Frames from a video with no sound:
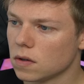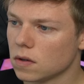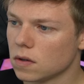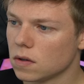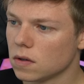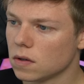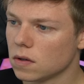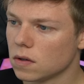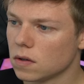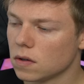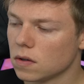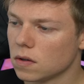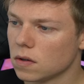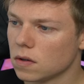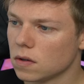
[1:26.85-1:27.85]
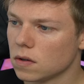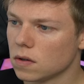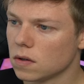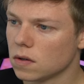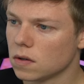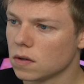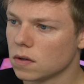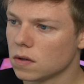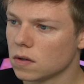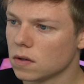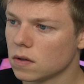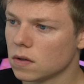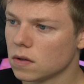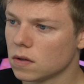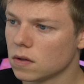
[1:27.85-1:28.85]

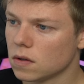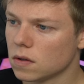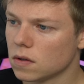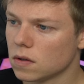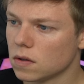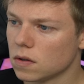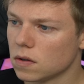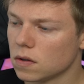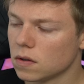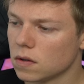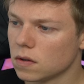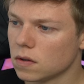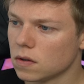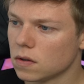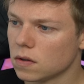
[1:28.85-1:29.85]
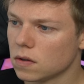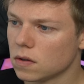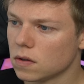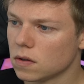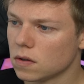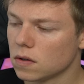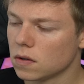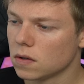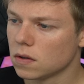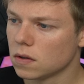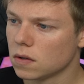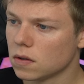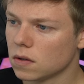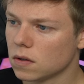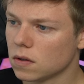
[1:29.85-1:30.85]

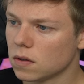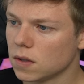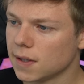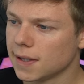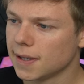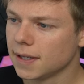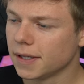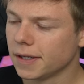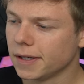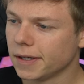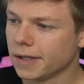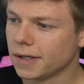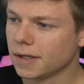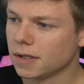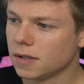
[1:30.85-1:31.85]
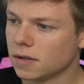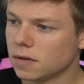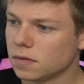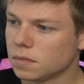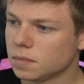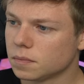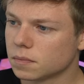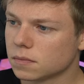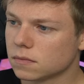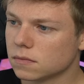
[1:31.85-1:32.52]
No words are spoken by the person on screen.